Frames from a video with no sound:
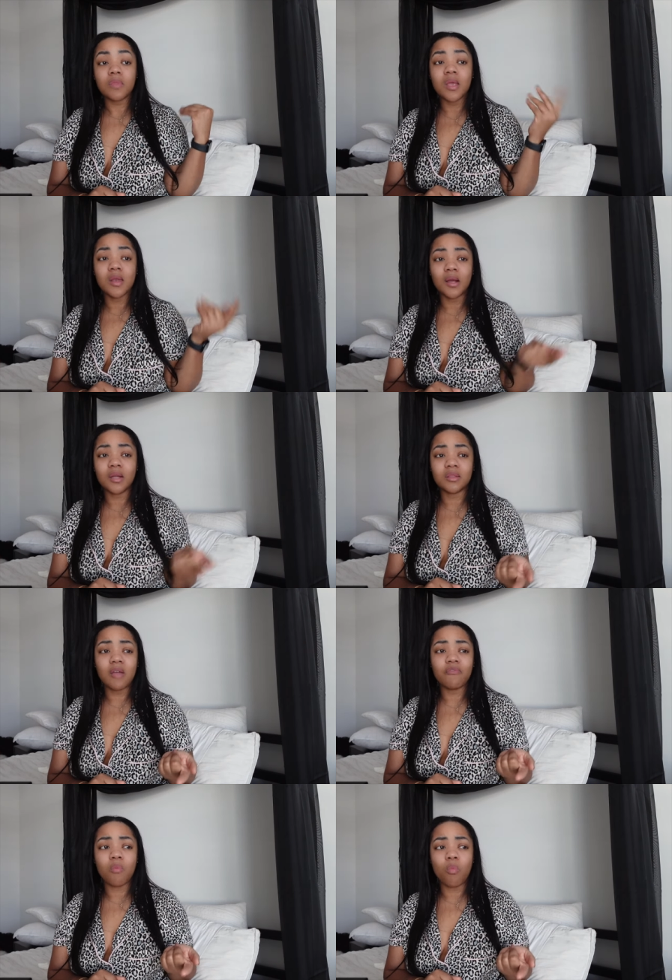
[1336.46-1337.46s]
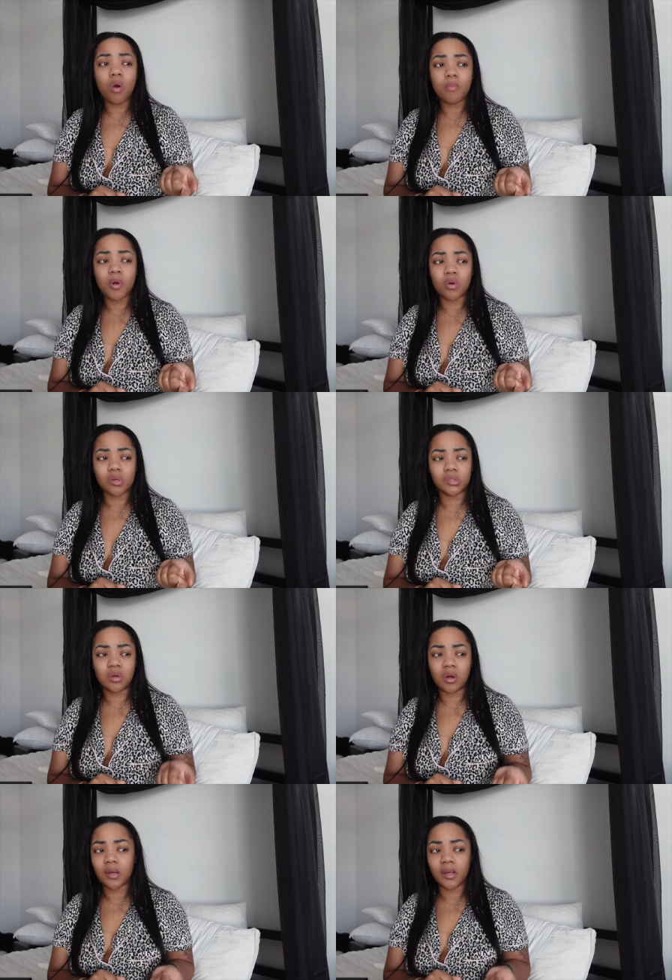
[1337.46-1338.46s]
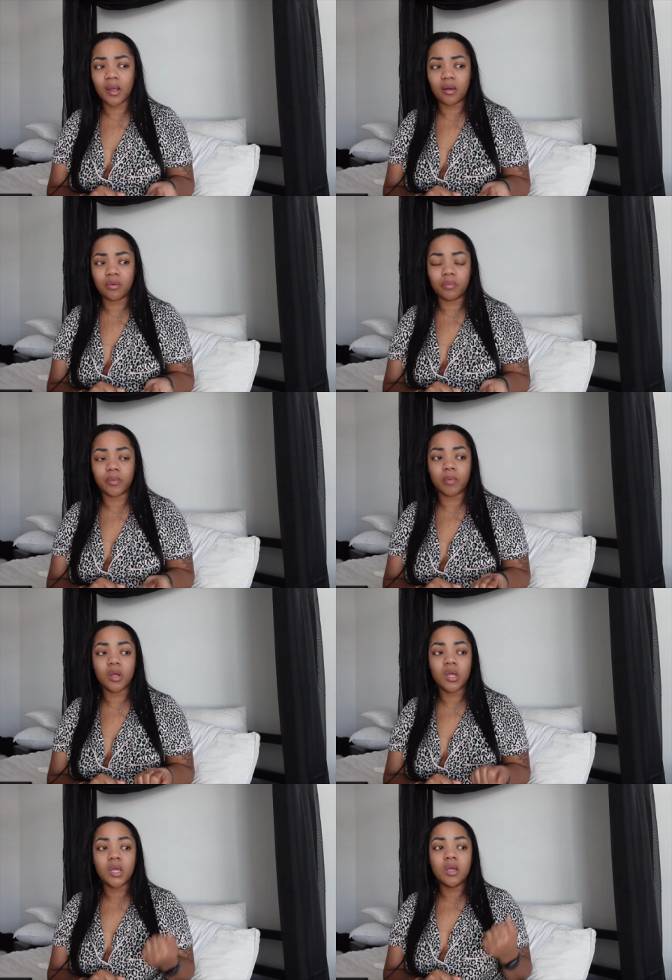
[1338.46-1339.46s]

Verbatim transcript: and I got that from Walmart or Target, I don't remember.